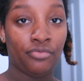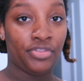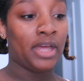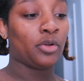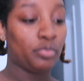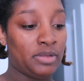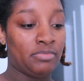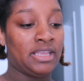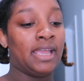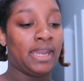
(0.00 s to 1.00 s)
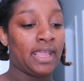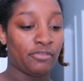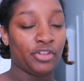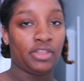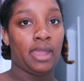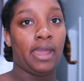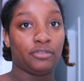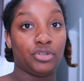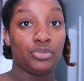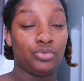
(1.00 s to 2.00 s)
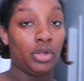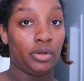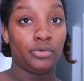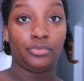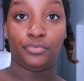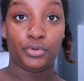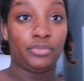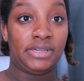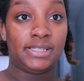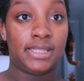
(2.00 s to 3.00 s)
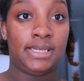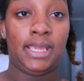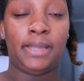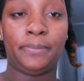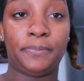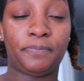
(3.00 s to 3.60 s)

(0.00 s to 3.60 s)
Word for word: that'll be me getting everything I have to do done for the rest of the day.